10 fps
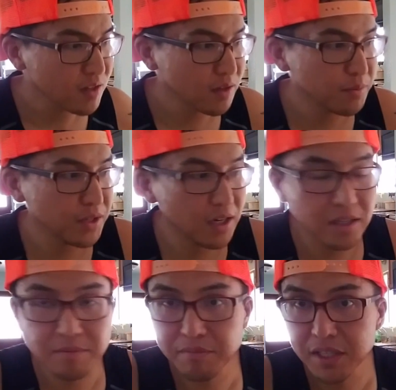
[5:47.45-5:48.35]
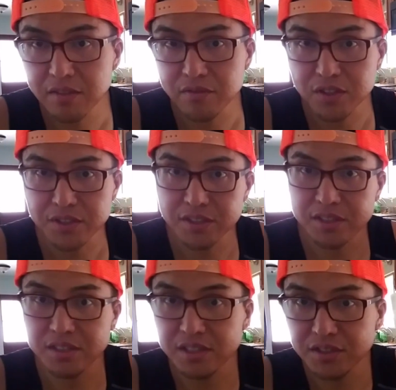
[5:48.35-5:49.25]
The Beyond Meat
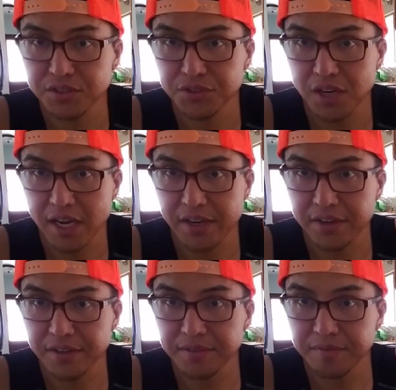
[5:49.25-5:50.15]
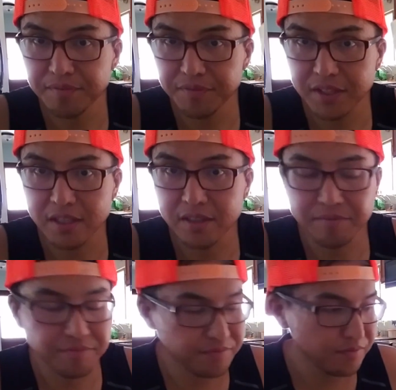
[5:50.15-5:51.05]
version is drier,
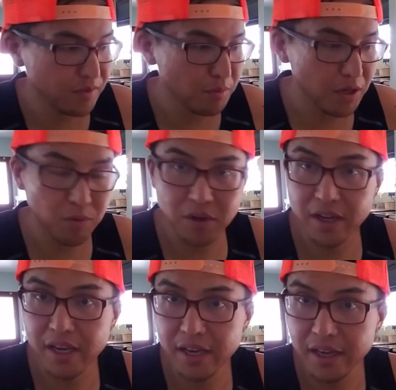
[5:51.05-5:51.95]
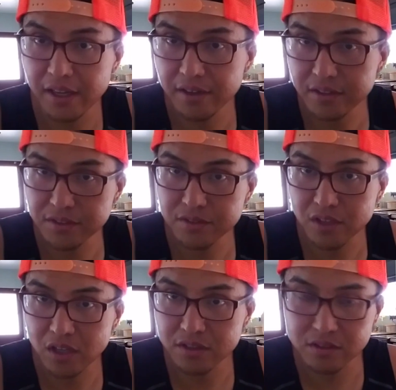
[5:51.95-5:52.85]
and you might want to add a
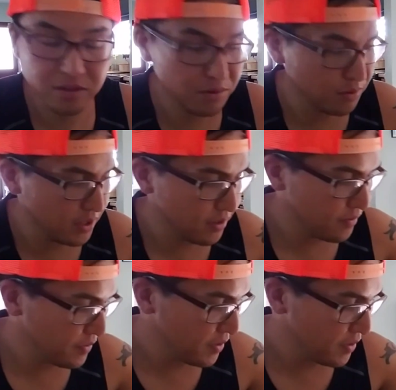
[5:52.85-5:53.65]
sauce to it.